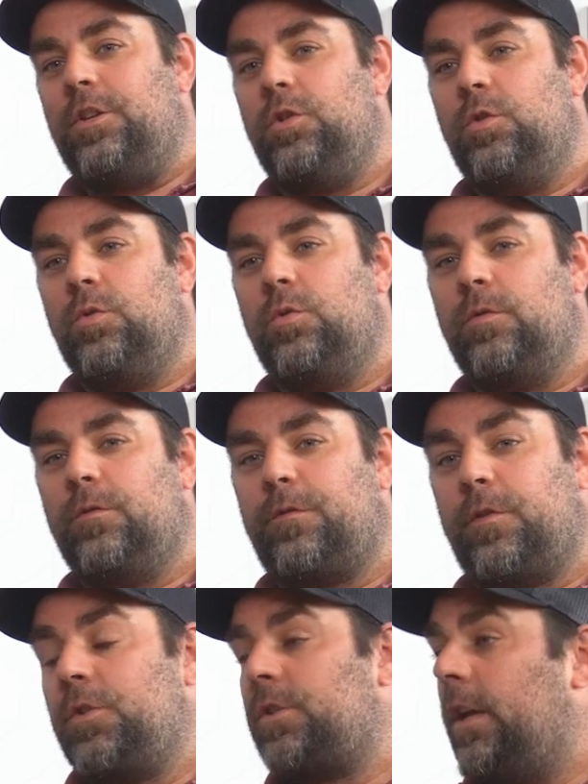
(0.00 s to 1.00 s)
you
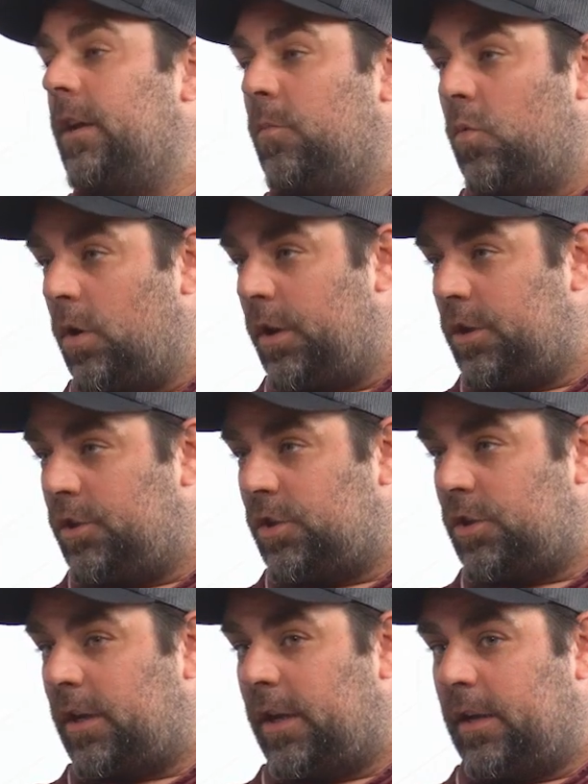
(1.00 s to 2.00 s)
first get a
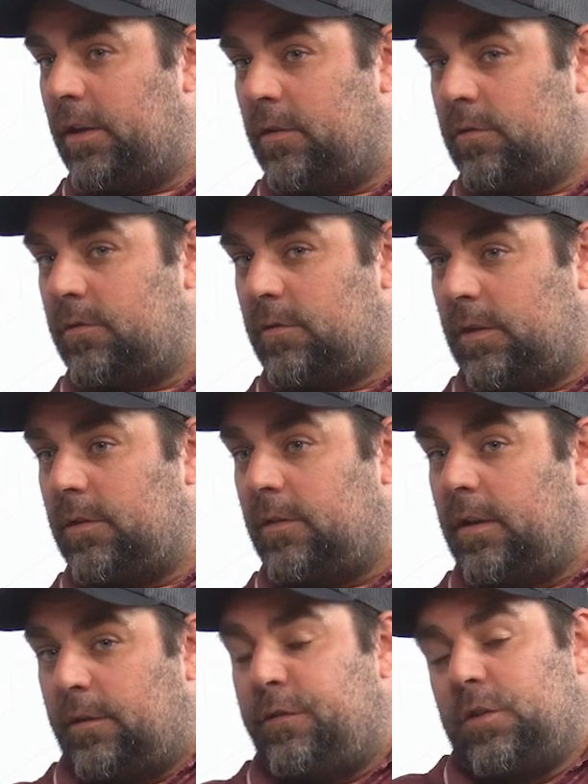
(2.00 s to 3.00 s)
mortgage and
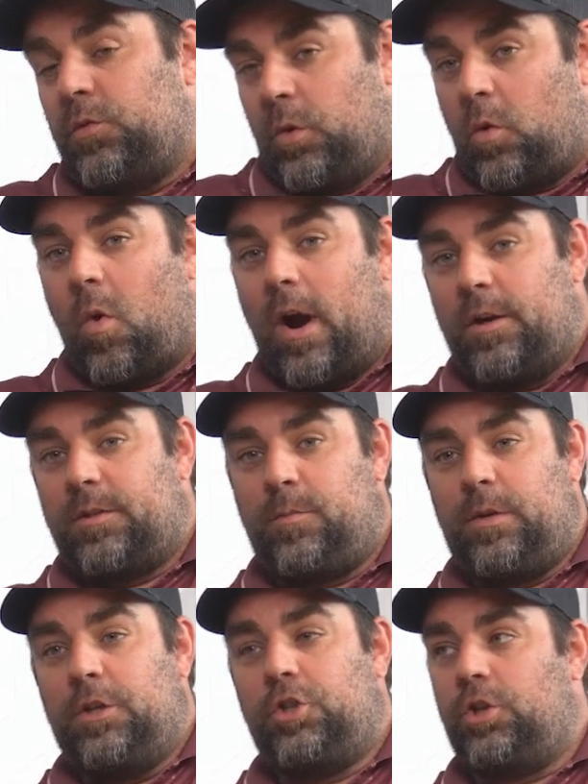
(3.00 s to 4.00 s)
if it's required to
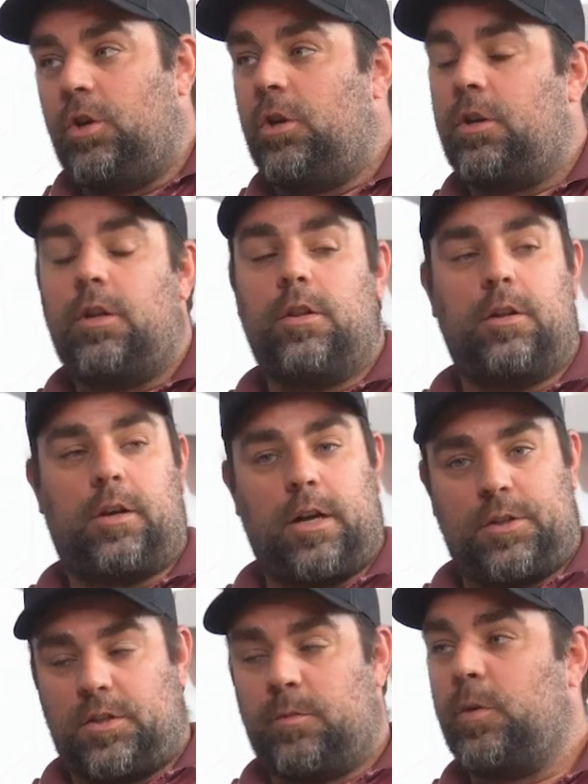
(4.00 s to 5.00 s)
be insured, the
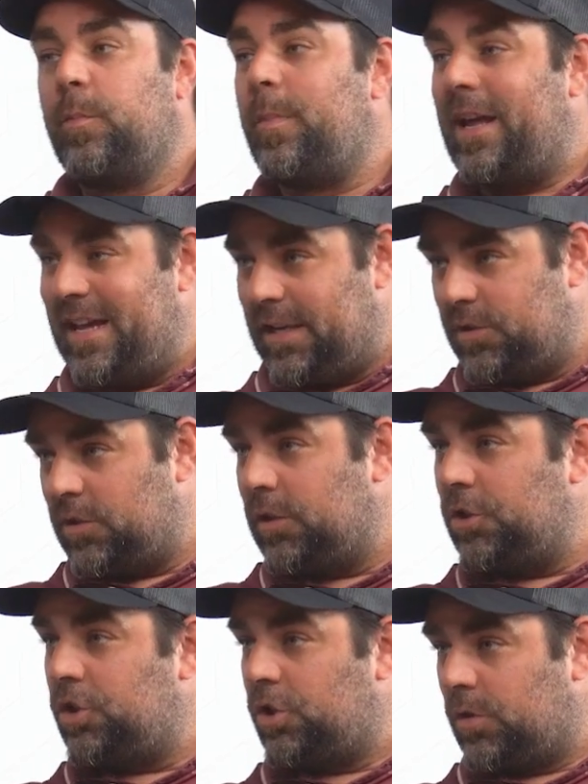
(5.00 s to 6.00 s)
customer pays an
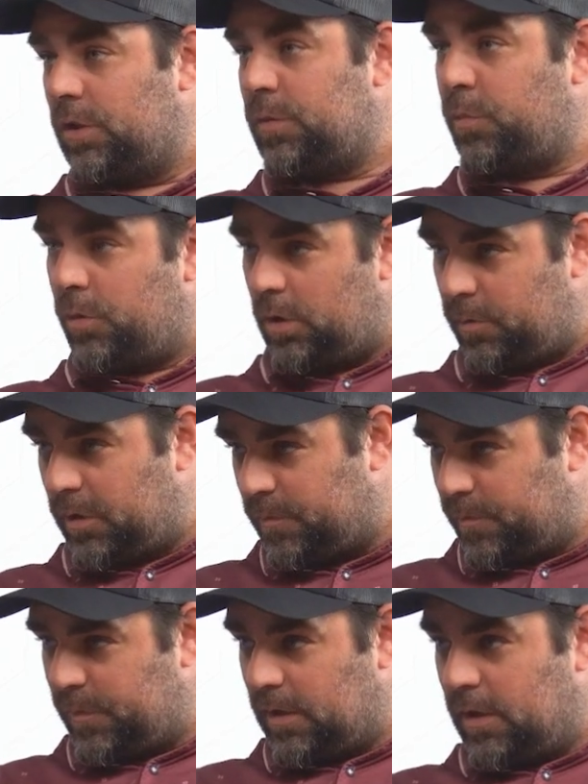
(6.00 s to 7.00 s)
insurance
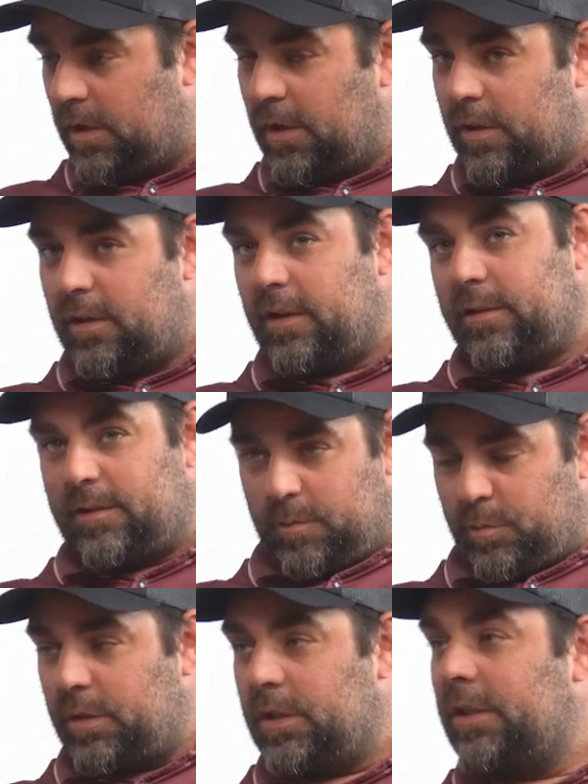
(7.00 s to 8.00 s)
premium that
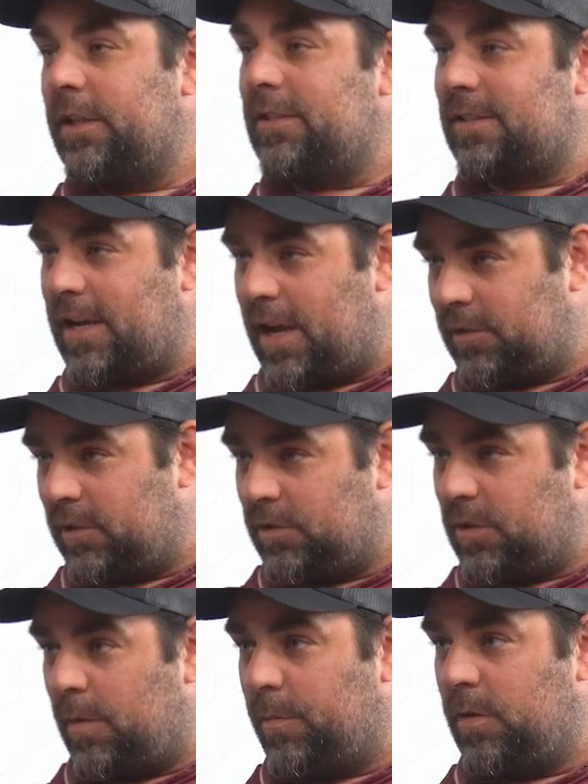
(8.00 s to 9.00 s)
typically gets tacked on
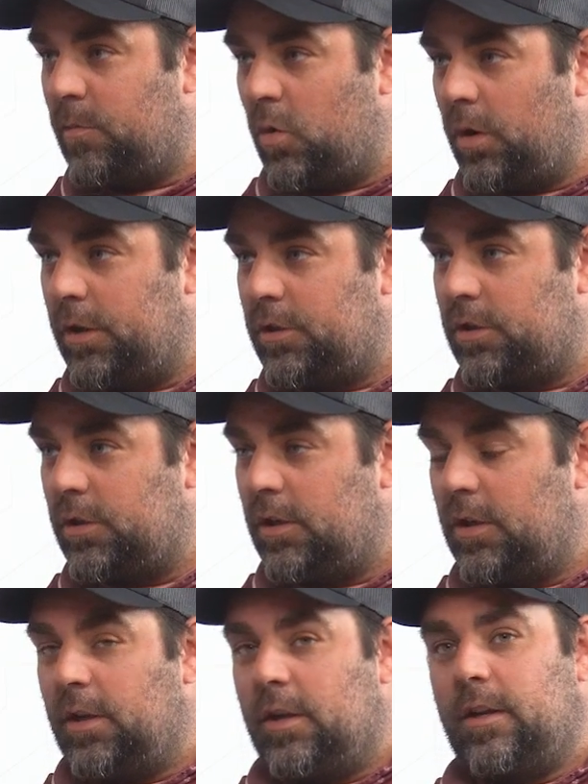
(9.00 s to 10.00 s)
top of the mortgage.
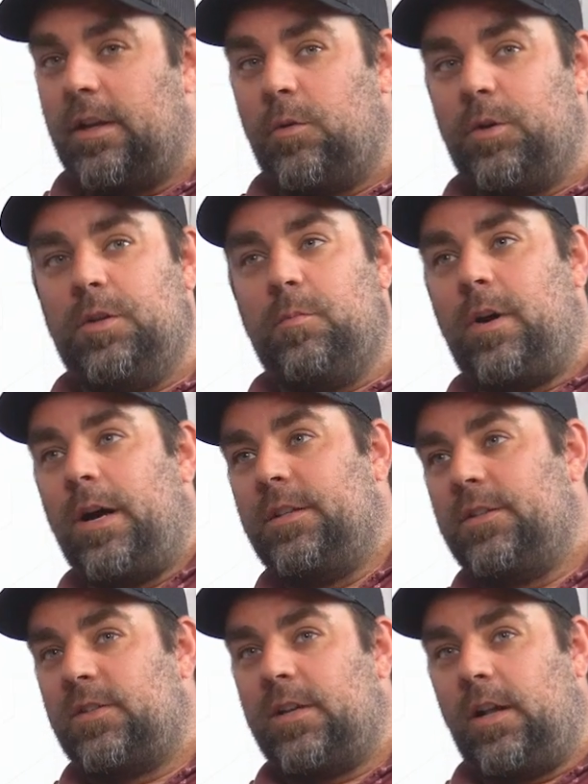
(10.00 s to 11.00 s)
Now, when you buy
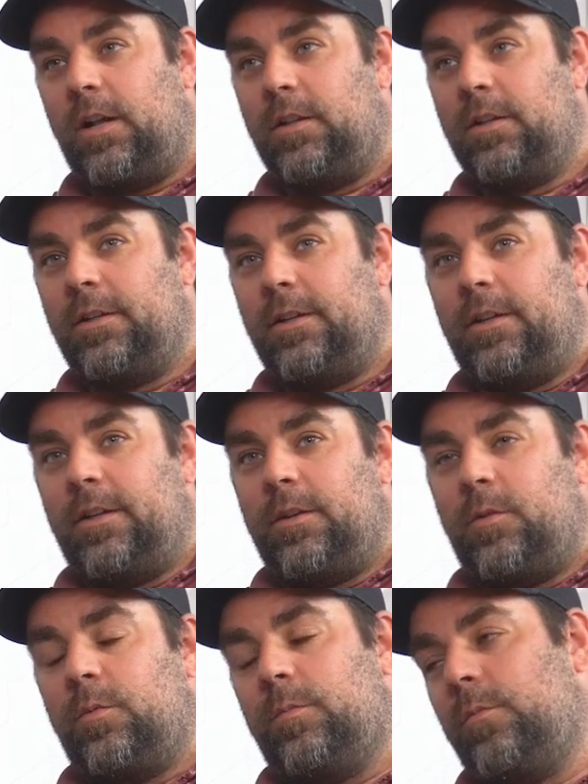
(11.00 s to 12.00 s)
and sell,
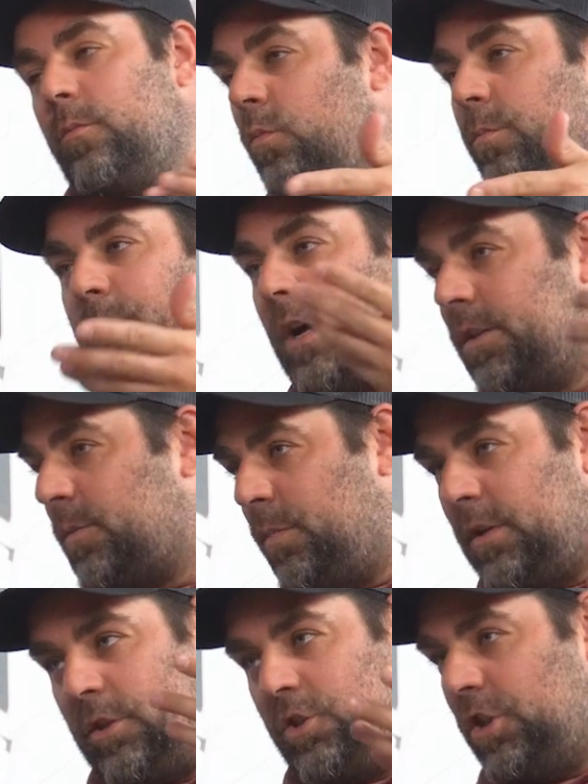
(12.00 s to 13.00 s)
us
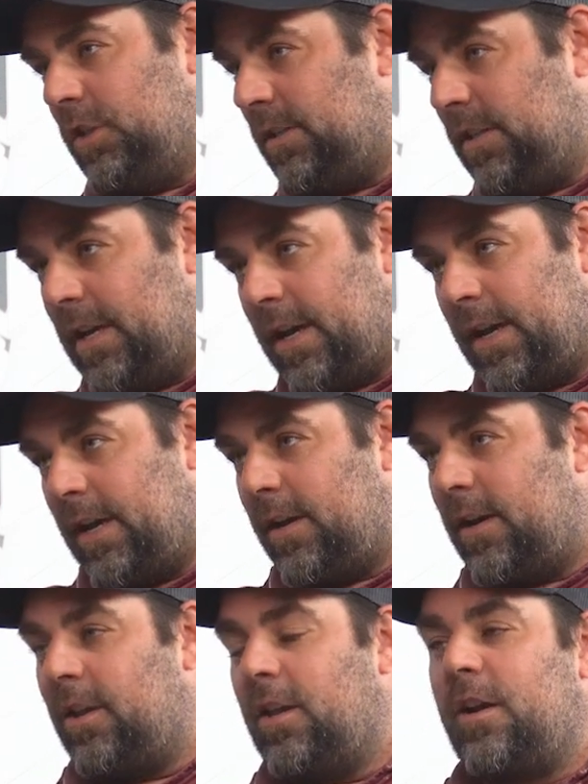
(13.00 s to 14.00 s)
being
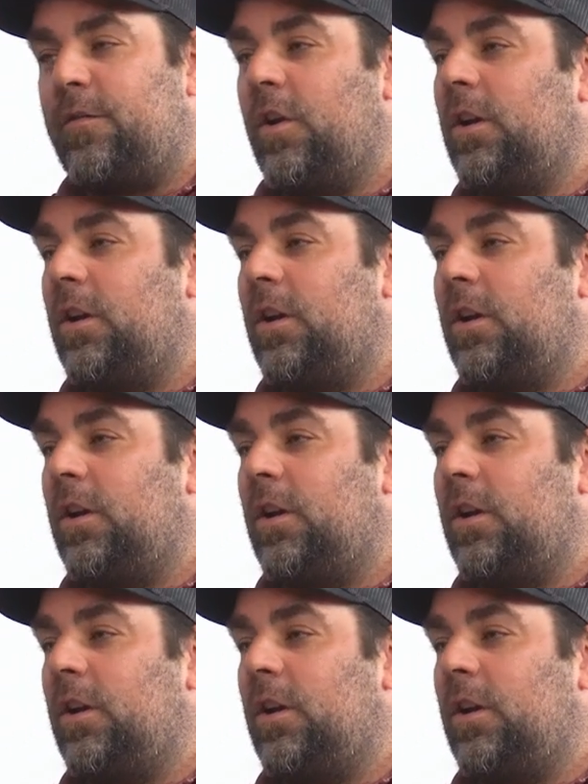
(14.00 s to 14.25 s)
GTA, a lot of our